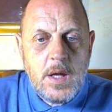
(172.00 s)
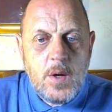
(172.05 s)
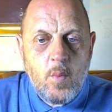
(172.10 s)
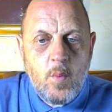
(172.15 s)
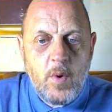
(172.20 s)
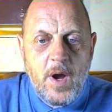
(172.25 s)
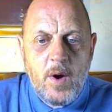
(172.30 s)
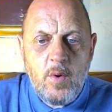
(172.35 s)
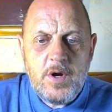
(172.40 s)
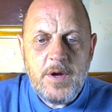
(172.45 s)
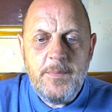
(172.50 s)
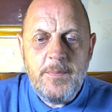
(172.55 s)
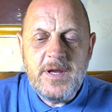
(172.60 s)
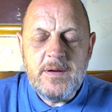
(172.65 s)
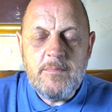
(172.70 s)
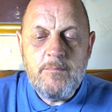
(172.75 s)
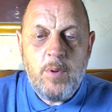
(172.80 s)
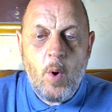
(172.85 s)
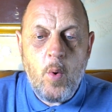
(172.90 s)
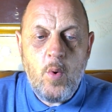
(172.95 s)

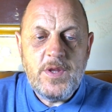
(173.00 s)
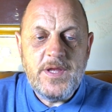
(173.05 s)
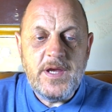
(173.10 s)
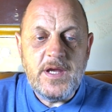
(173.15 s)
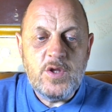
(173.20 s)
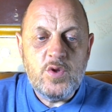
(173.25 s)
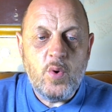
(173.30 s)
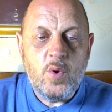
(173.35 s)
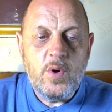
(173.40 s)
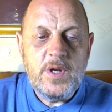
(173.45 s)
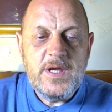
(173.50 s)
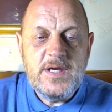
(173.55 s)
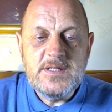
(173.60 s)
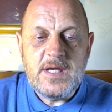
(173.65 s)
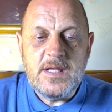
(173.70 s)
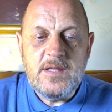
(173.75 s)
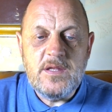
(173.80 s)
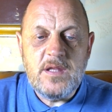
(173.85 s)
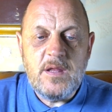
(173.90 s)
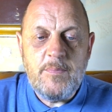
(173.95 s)
welcoming bolting Tories
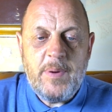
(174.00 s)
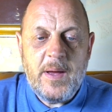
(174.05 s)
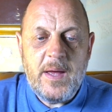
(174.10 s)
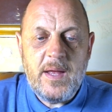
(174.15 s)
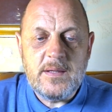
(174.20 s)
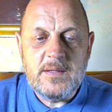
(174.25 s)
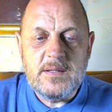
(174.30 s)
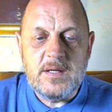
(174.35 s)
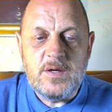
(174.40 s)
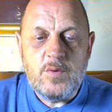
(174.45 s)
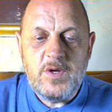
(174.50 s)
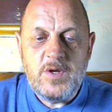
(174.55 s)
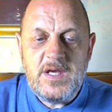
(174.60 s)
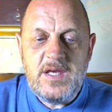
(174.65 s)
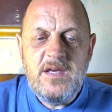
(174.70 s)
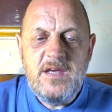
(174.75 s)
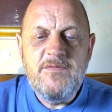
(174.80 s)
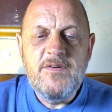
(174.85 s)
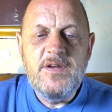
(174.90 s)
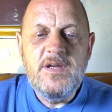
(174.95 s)
into the party. We
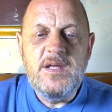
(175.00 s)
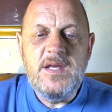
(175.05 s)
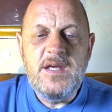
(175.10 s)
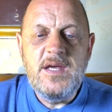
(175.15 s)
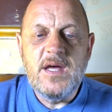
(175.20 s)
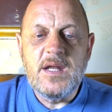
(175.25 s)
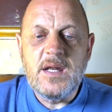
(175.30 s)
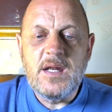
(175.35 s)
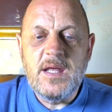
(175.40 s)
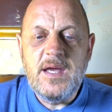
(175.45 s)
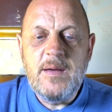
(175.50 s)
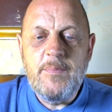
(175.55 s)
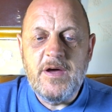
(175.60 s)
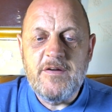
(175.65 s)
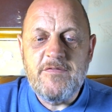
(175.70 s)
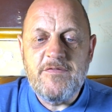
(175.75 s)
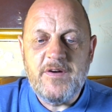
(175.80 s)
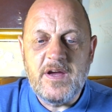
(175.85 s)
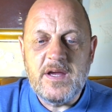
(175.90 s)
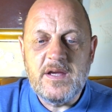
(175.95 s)
even hear Labour
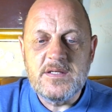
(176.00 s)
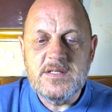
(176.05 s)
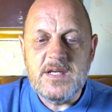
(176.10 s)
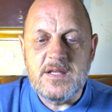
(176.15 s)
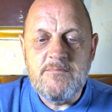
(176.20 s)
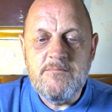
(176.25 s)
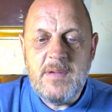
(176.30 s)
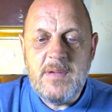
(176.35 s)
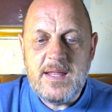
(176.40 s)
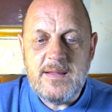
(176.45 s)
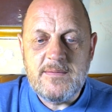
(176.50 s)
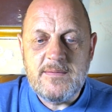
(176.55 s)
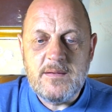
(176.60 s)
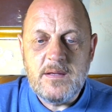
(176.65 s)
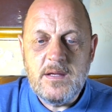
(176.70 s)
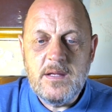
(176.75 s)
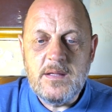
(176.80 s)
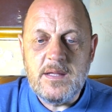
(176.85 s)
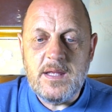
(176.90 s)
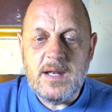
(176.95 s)
figures admit
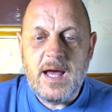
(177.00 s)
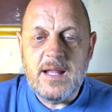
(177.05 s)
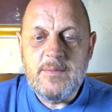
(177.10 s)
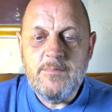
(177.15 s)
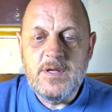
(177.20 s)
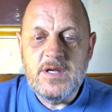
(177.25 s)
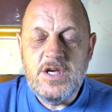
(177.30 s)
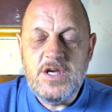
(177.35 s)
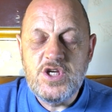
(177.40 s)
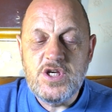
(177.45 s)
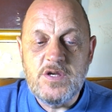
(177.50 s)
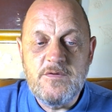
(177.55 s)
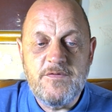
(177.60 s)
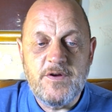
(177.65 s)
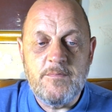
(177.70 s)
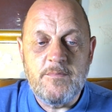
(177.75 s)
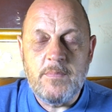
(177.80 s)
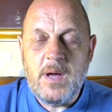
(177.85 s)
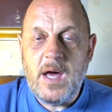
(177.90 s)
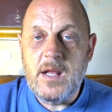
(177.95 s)
their admiration for
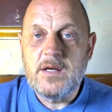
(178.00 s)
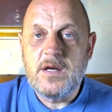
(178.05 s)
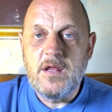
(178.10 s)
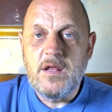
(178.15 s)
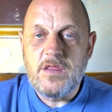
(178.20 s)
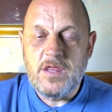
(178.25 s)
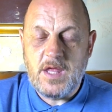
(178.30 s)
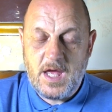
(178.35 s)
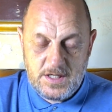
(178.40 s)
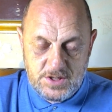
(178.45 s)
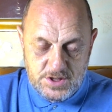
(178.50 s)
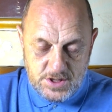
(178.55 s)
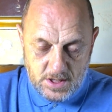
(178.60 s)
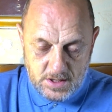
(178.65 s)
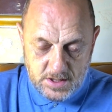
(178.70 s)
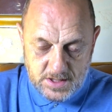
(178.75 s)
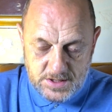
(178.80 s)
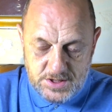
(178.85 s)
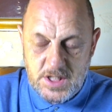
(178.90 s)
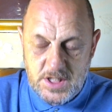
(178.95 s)
Margaret Thatcher.
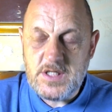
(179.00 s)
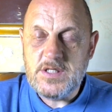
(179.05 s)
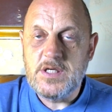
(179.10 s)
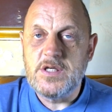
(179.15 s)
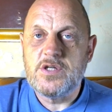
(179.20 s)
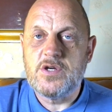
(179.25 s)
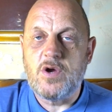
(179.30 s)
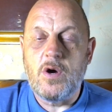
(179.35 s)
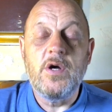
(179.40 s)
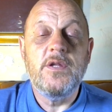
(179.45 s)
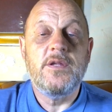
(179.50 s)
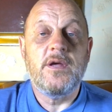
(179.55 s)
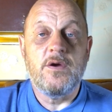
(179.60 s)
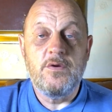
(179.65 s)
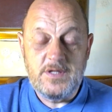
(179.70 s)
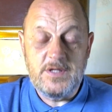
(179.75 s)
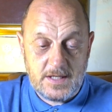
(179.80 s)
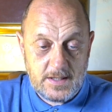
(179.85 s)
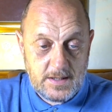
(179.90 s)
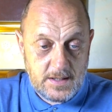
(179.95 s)
Jesus God, how
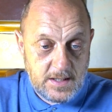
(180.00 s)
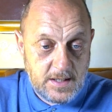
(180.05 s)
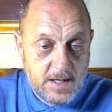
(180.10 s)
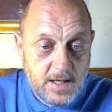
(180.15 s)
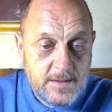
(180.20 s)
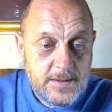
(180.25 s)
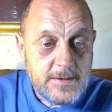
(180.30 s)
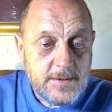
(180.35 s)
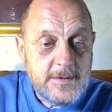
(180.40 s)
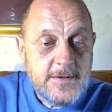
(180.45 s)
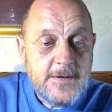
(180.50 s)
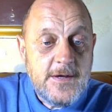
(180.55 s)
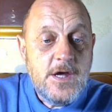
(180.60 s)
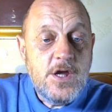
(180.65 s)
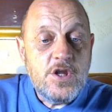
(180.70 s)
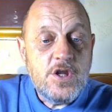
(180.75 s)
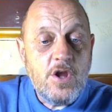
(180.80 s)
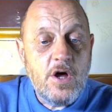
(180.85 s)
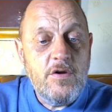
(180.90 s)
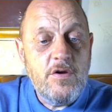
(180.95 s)
dare they, yeah?
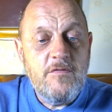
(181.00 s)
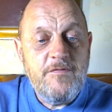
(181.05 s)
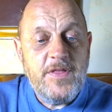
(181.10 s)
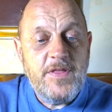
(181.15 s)
None of